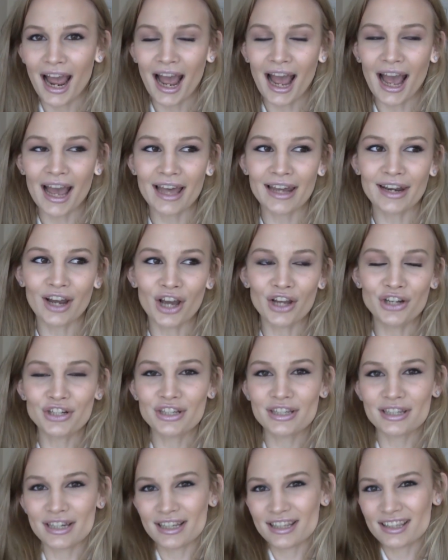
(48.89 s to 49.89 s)
And
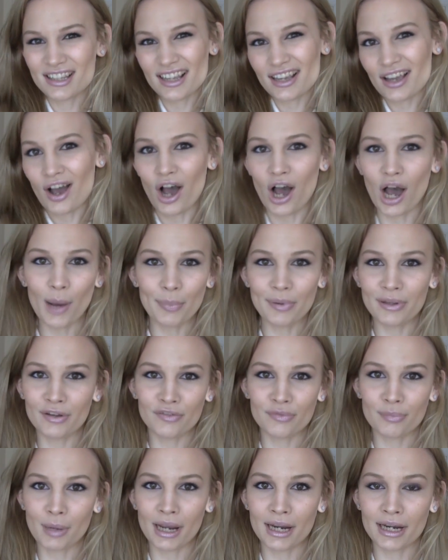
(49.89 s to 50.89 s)
it's like a hobby
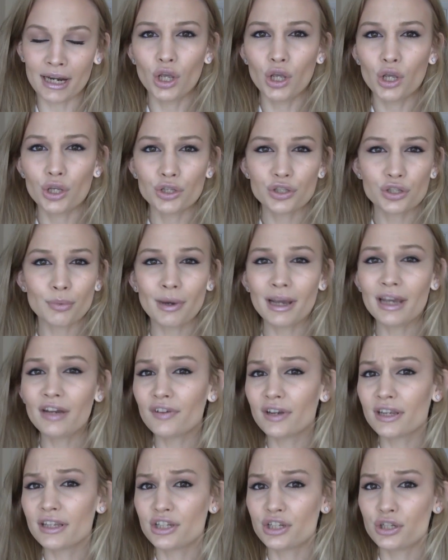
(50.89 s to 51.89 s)
of mine. So my
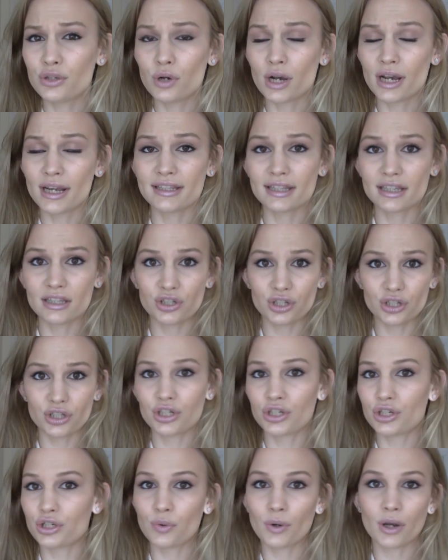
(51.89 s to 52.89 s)
advice to you guys is just
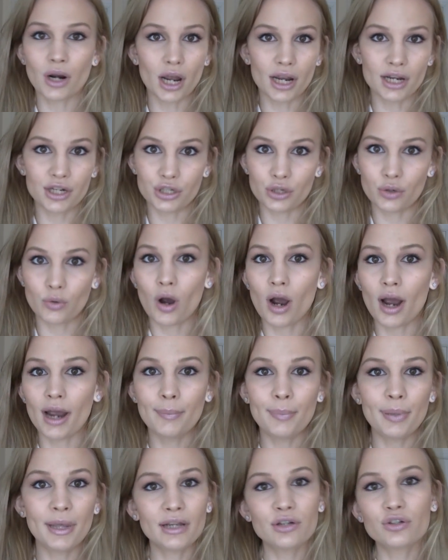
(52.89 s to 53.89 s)
to do what I do.
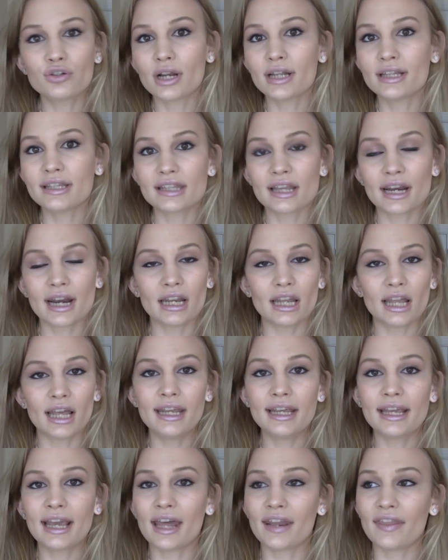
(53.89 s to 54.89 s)
I pick trends that I
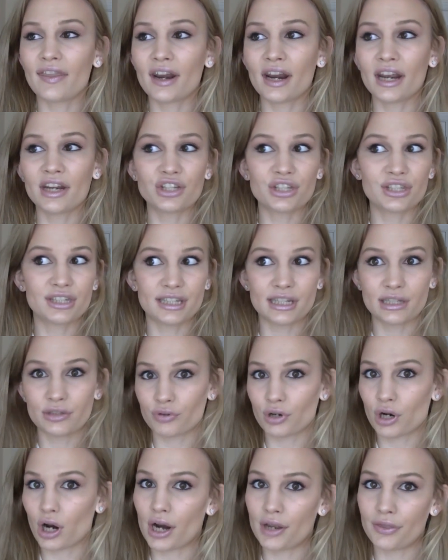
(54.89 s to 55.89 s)
like and then I just
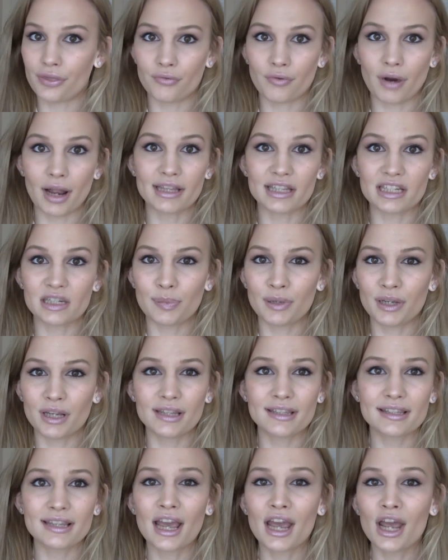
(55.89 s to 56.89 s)
disregard the rest.
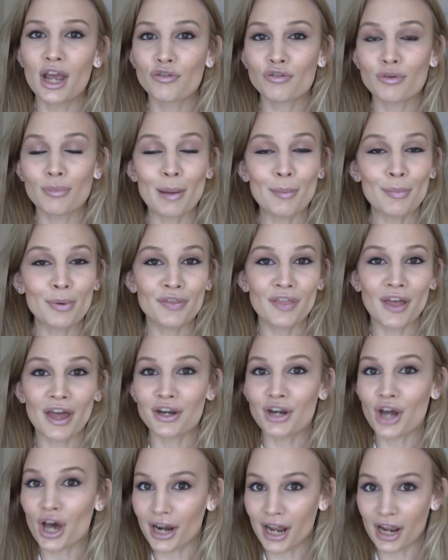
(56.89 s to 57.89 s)
Because remember
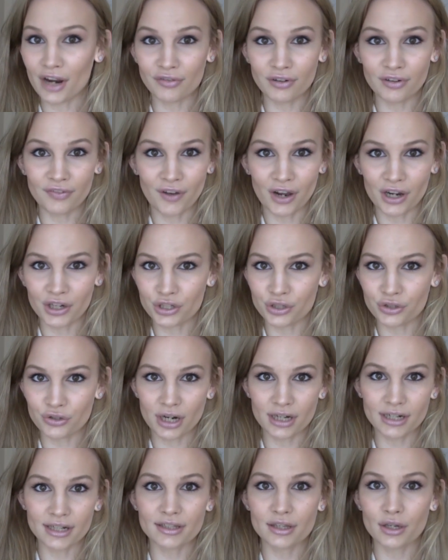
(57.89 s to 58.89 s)
that not every fashion
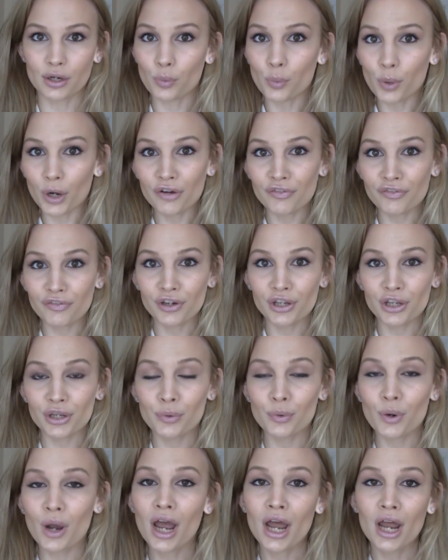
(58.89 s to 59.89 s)
trend is gonna work for
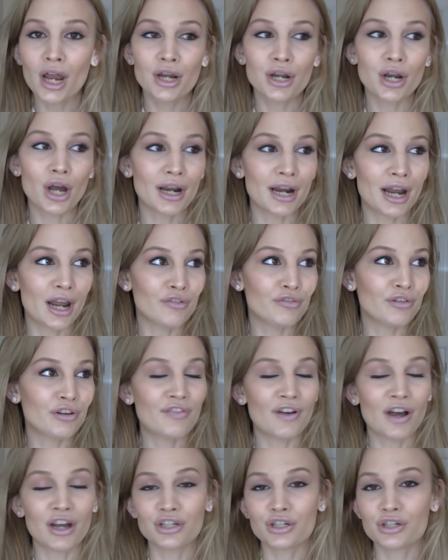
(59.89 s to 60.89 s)
you. Not every
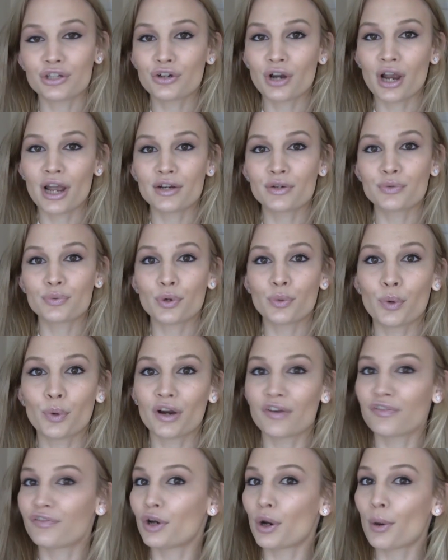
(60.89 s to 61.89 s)
fashion trend
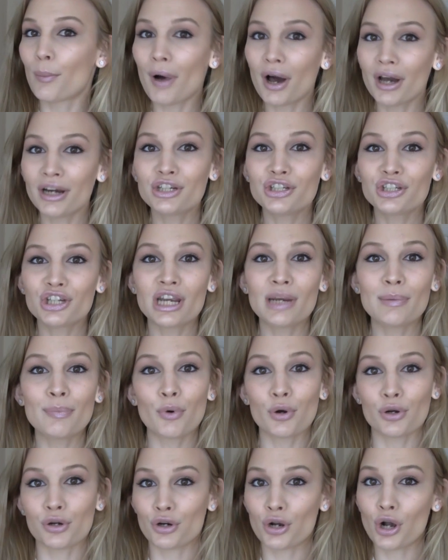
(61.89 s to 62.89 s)
work for your body shape
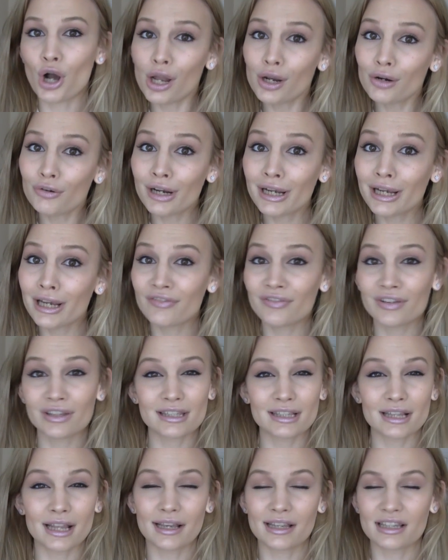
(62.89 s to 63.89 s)
or your coloring if
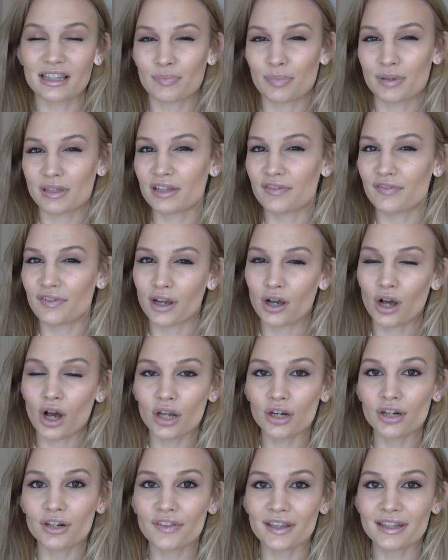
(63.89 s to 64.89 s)
it's like a specific
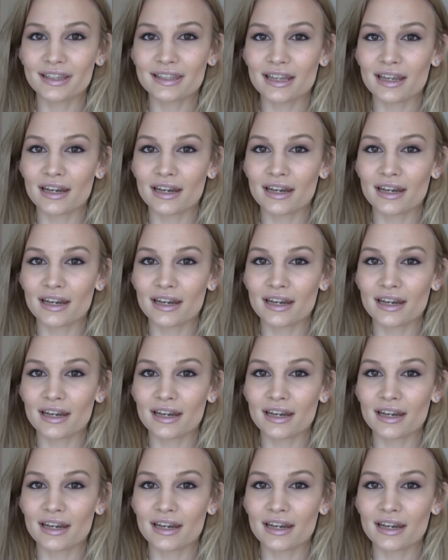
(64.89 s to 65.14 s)
color that's